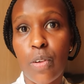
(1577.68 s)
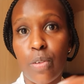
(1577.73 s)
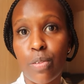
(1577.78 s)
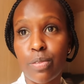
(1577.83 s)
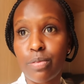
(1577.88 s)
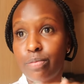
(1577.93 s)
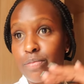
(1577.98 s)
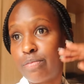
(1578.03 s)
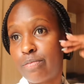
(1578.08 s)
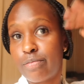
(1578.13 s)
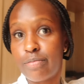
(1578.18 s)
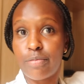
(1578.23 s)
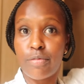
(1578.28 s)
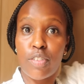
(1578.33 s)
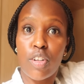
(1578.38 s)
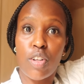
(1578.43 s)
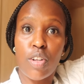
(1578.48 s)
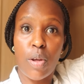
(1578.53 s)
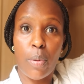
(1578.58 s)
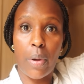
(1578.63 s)
flown
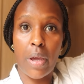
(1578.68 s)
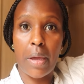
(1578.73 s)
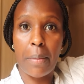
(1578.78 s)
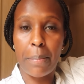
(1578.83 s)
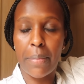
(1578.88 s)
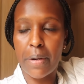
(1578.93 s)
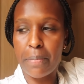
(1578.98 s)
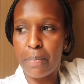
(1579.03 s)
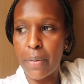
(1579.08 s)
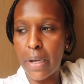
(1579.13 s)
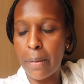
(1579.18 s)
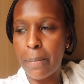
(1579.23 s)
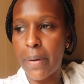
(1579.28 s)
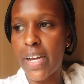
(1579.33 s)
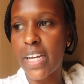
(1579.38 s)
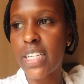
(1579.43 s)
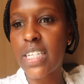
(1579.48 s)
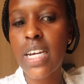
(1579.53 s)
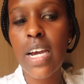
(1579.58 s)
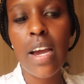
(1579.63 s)
away, but big
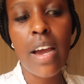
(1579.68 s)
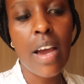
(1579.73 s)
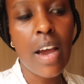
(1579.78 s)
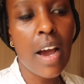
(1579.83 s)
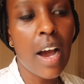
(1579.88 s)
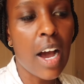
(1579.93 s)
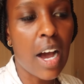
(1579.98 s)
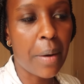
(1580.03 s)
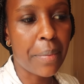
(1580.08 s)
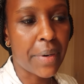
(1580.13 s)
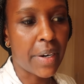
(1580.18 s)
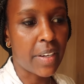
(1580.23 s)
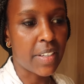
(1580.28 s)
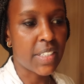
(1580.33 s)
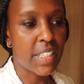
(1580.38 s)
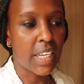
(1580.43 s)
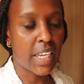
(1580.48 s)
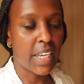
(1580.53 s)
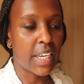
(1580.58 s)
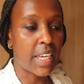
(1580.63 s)
bird. What I
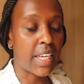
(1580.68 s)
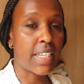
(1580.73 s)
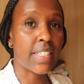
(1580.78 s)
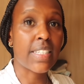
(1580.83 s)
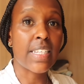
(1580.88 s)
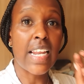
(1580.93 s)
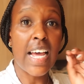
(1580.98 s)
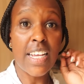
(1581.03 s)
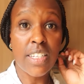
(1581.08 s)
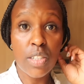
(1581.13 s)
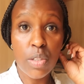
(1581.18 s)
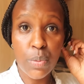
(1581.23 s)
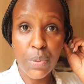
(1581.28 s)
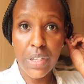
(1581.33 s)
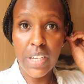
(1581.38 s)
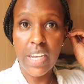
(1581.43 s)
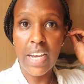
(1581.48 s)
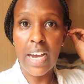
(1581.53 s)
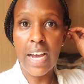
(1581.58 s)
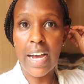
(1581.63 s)
was saying is last
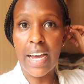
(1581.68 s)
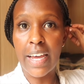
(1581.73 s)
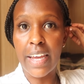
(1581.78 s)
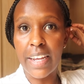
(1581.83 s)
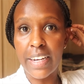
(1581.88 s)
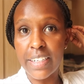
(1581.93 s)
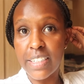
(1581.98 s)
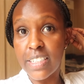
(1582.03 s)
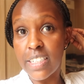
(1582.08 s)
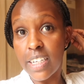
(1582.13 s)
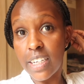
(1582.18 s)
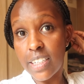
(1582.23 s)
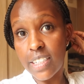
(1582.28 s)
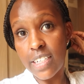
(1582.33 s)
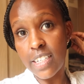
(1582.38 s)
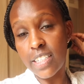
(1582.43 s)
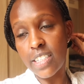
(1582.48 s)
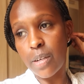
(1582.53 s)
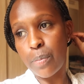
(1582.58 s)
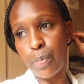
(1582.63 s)
week I
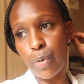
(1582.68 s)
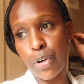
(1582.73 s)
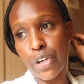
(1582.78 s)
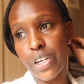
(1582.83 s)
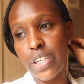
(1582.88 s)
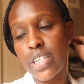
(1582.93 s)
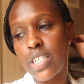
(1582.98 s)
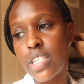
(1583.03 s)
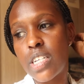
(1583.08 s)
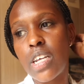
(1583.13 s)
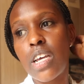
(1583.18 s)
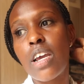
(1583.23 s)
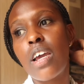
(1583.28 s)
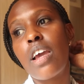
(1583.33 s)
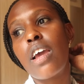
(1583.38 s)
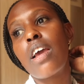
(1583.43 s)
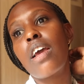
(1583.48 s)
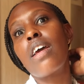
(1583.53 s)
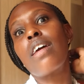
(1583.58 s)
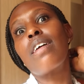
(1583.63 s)
did disappoint
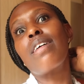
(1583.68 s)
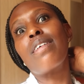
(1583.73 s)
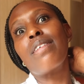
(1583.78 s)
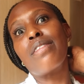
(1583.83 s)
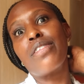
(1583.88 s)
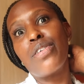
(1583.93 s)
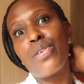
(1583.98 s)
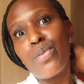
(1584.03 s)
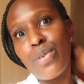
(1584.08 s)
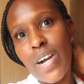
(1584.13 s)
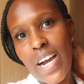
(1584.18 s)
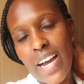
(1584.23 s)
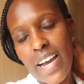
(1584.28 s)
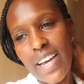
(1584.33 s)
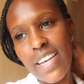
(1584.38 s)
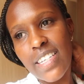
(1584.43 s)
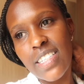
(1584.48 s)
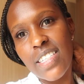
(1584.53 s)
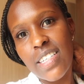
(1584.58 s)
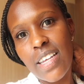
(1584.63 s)
you
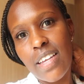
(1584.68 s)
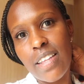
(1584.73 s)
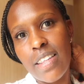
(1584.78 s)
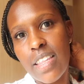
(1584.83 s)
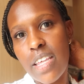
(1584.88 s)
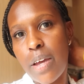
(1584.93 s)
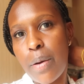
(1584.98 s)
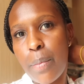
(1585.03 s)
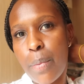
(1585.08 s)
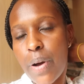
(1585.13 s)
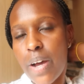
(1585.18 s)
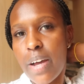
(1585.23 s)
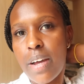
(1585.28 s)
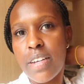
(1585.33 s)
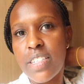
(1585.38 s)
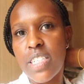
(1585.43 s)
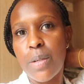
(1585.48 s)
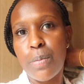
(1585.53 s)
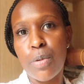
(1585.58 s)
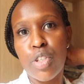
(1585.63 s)
guys. There
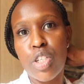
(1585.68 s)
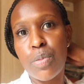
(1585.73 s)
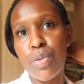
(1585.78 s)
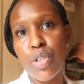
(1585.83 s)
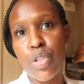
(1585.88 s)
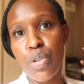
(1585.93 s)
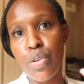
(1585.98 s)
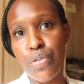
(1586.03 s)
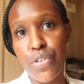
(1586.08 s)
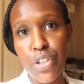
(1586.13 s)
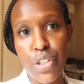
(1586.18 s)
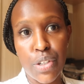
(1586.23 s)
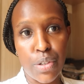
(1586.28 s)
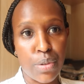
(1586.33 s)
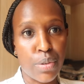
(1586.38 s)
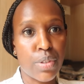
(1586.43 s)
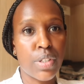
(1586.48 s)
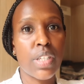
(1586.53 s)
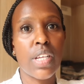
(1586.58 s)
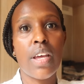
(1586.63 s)
were supposed to be 2
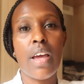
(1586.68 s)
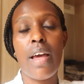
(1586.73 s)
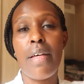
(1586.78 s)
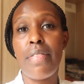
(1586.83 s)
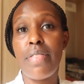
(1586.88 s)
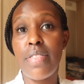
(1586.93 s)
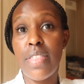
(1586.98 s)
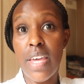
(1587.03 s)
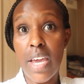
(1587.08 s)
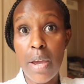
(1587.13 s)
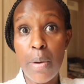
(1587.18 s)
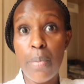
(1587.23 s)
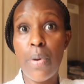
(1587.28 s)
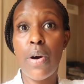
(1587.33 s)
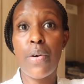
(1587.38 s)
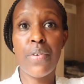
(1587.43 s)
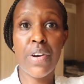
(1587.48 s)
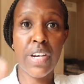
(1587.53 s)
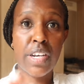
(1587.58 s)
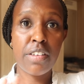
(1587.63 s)
videos and they
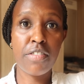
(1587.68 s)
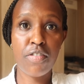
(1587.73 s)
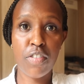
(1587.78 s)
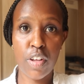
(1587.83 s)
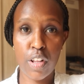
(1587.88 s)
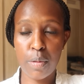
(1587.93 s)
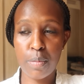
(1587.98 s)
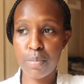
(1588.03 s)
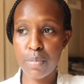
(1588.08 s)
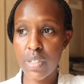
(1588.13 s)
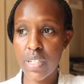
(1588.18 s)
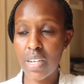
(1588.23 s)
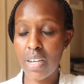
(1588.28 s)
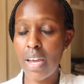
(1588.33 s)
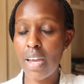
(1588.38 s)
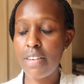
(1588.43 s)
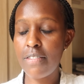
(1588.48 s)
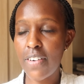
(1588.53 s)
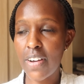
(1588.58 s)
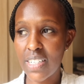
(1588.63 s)
were already filmed.
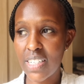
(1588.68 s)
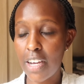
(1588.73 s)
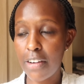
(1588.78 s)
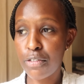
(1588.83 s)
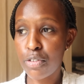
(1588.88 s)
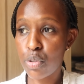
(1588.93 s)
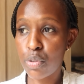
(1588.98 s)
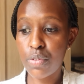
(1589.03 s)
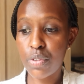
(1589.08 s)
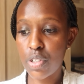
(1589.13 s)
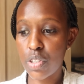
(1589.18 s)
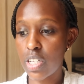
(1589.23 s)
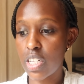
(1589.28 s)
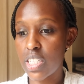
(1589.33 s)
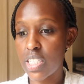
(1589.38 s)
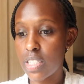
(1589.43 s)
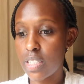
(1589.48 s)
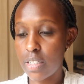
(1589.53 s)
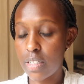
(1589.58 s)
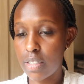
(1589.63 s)
In fact, I have 2 videos
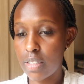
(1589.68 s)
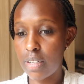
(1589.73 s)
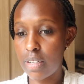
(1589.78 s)
that